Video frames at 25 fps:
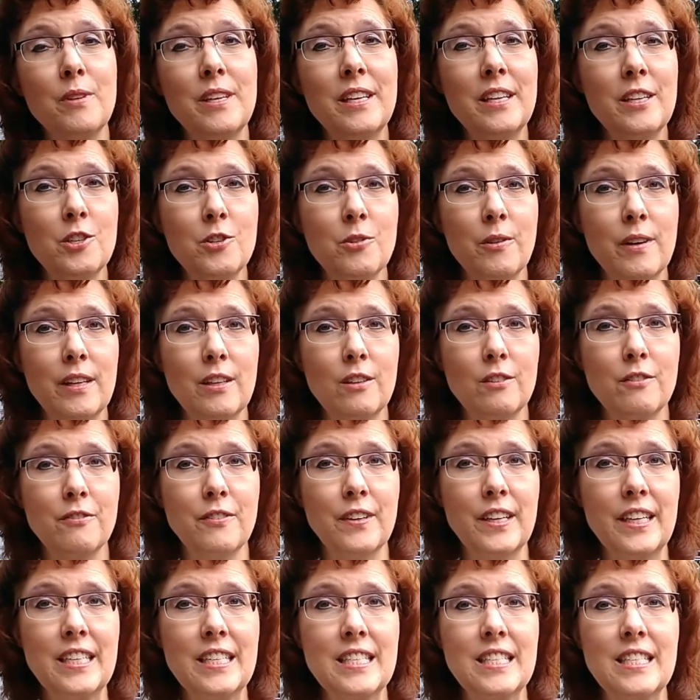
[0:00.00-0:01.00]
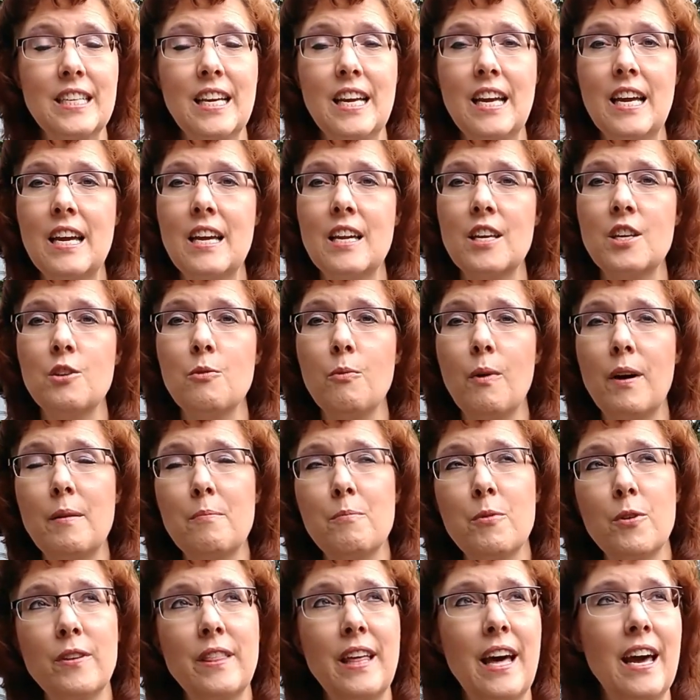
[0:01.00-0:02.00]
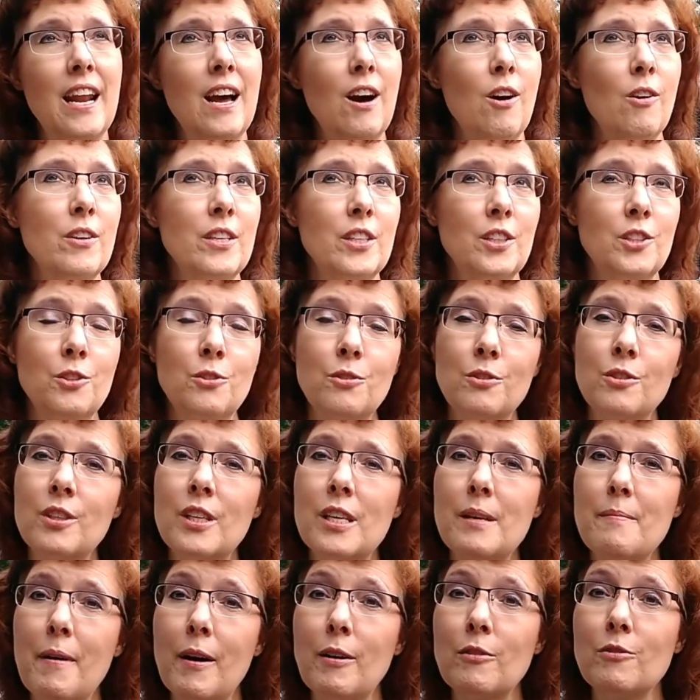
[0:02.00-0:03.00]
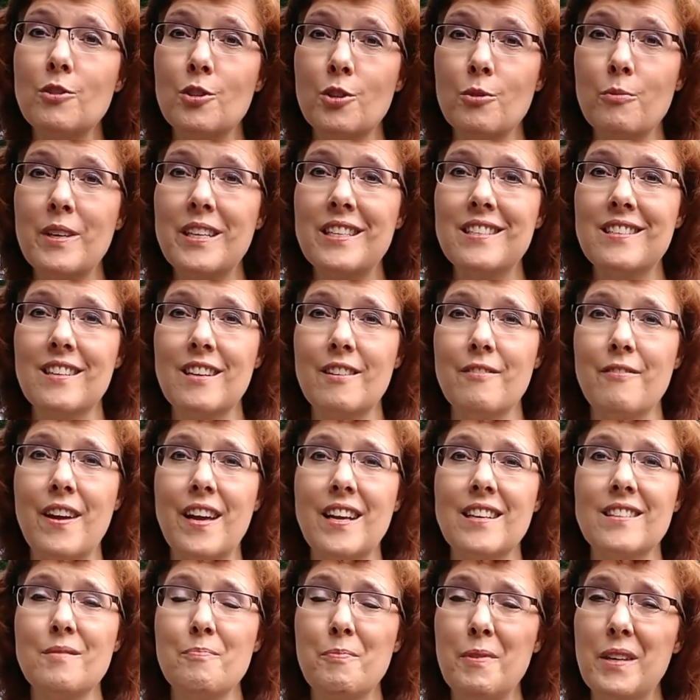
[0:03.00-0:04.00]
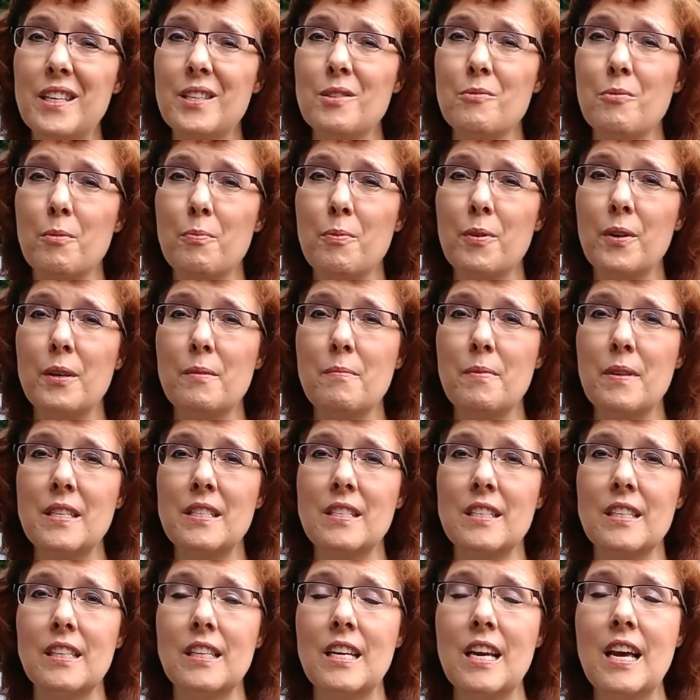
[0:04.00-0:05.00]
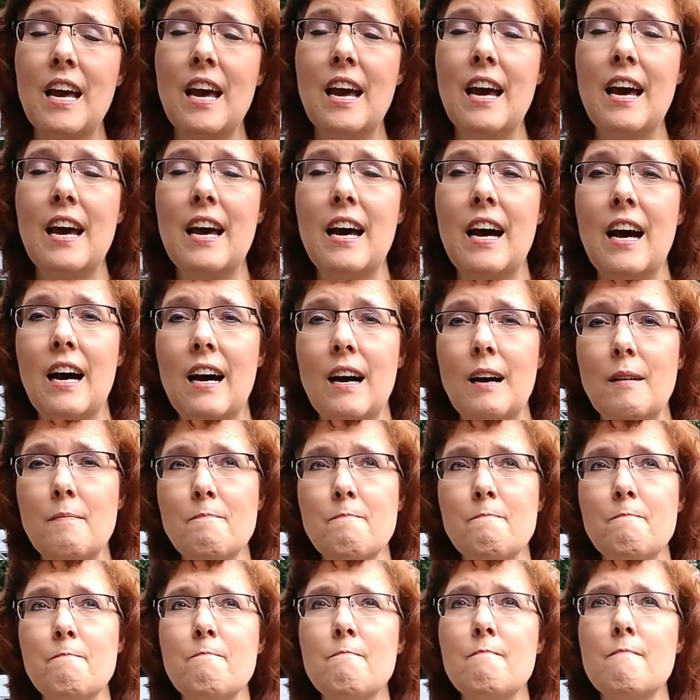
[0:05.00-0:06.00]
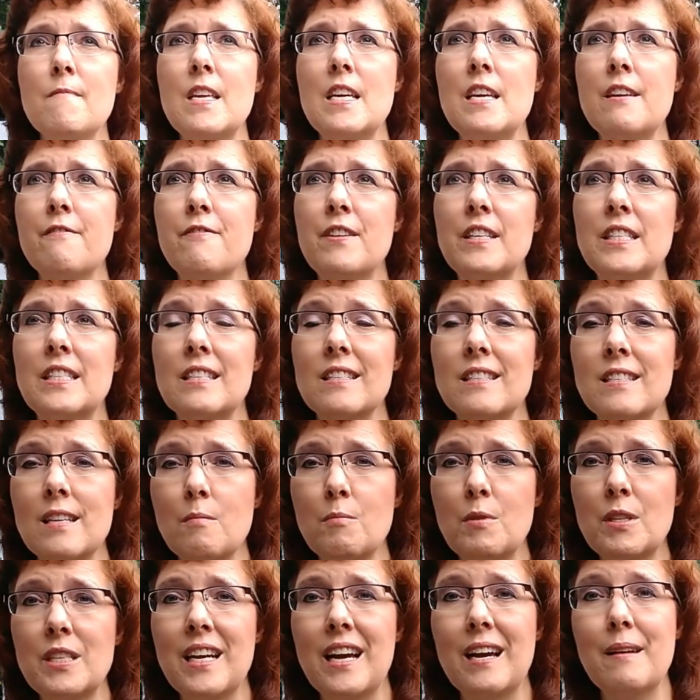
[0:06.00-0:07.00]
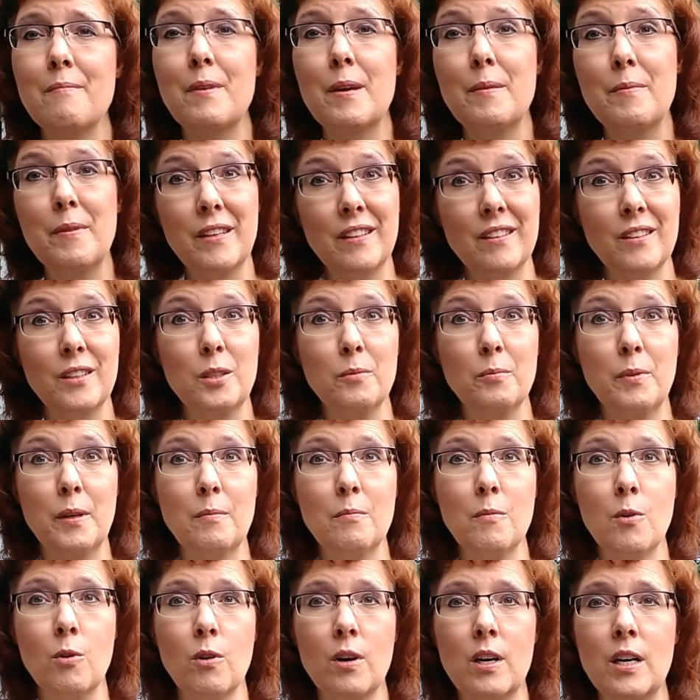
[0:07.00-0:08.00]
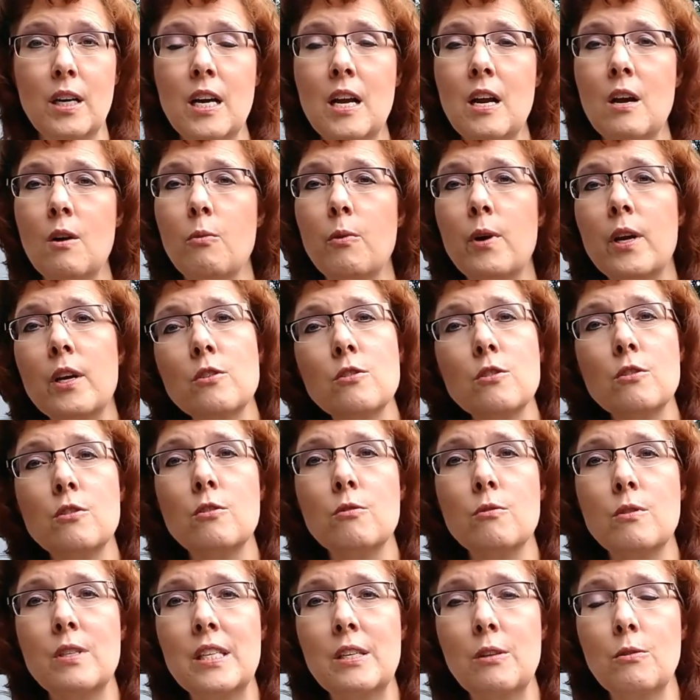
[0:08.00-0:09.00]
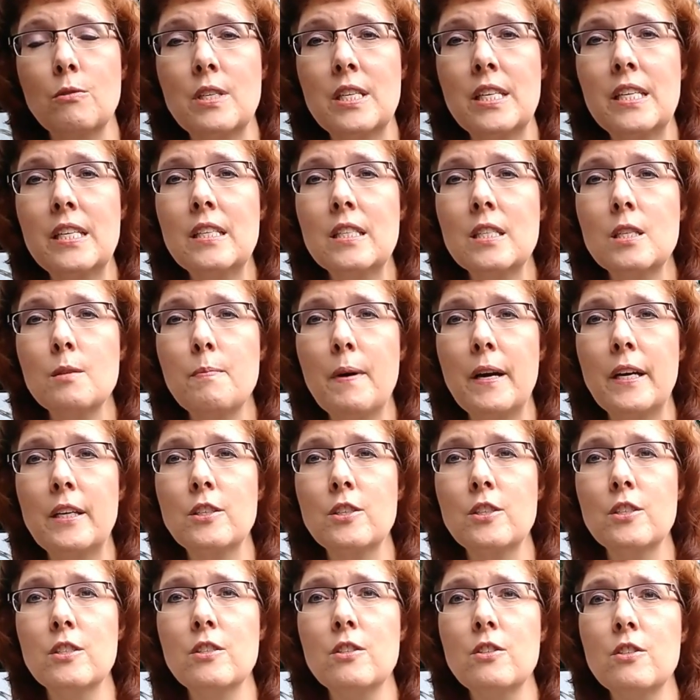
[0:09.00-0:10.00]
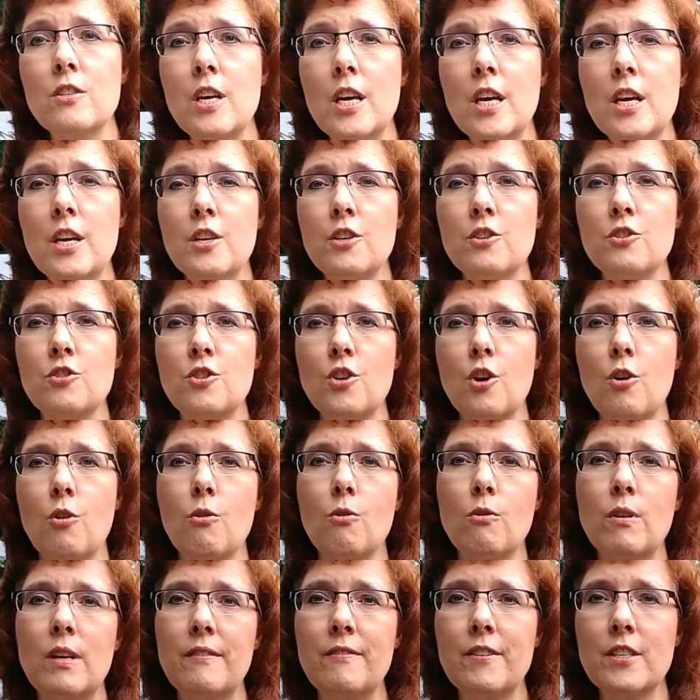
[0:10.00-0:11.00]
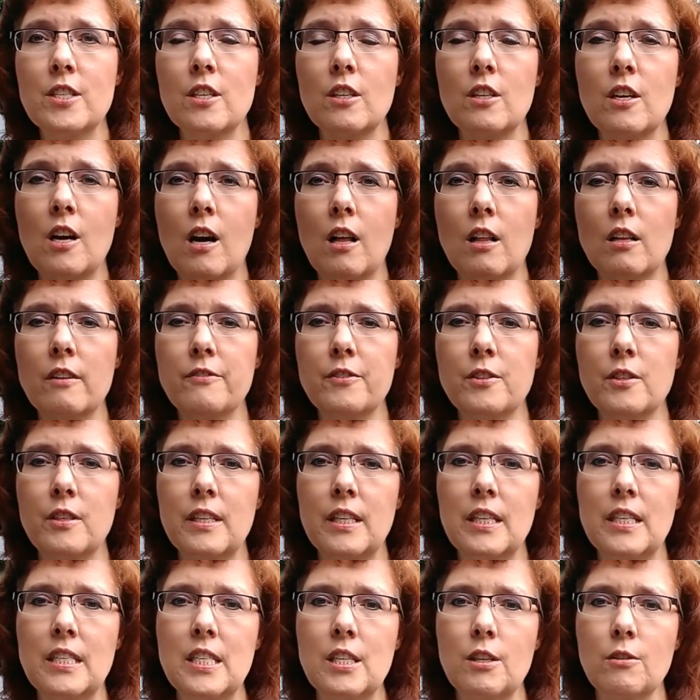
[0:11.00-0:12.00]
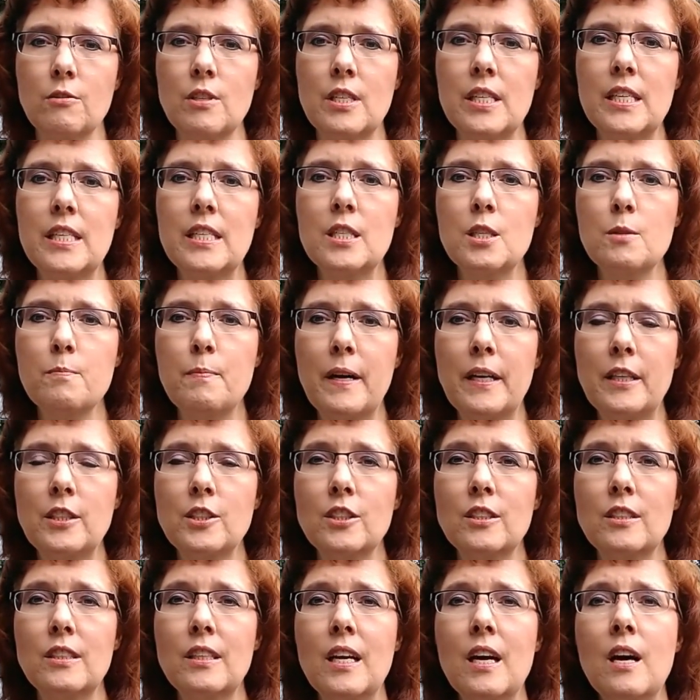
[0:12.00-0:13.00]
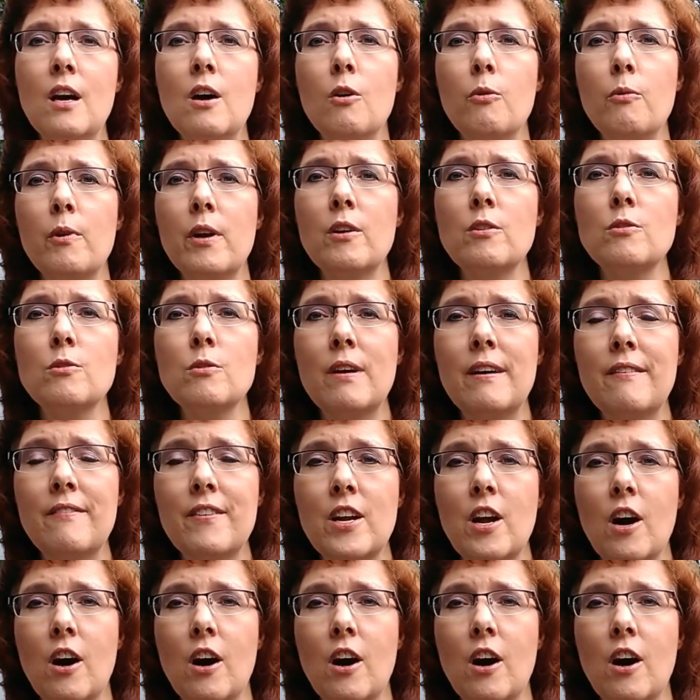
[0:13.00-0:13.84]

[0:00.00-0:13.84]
need a trailer fixed, you want to book that out usually about 2 weeks in advance because we're pretty busy. If it's the summertime, maybe a little bit more. We also do DOT inspections, so give us a call if you need a DOT inspection. We also have an